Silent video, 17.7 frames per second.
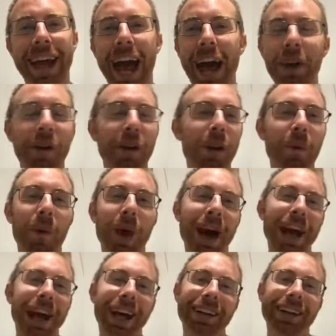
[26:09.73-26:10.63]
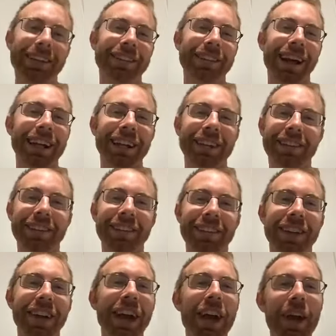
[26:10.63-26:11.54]
I don't know why I decided
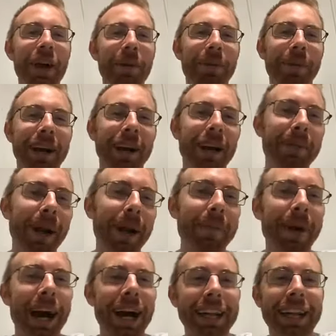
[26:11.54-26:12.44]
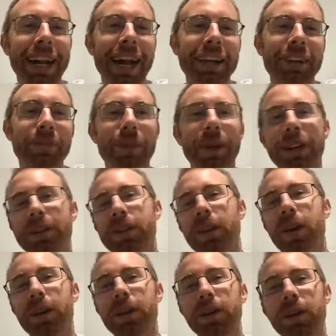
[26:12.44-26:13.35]
to bring up my podcast, but it's
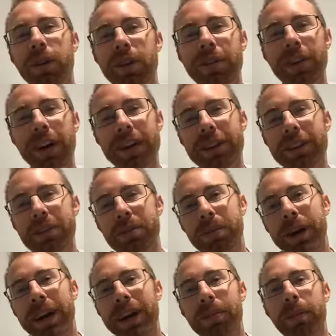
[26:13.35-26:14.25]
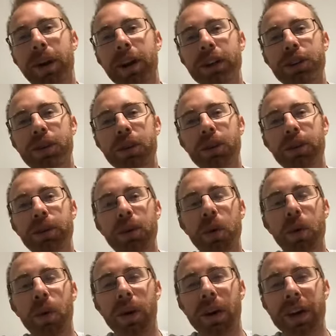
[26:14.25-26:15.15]
called Who the Fuck is Brandon Marshall
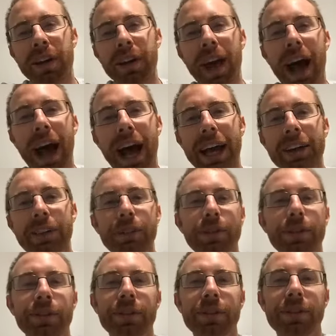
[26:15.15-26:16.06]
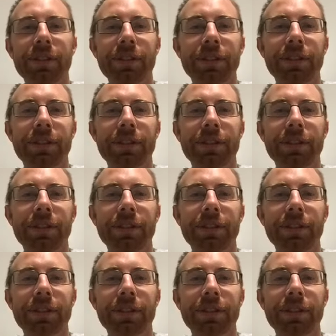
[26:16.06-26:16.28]
on iTunes.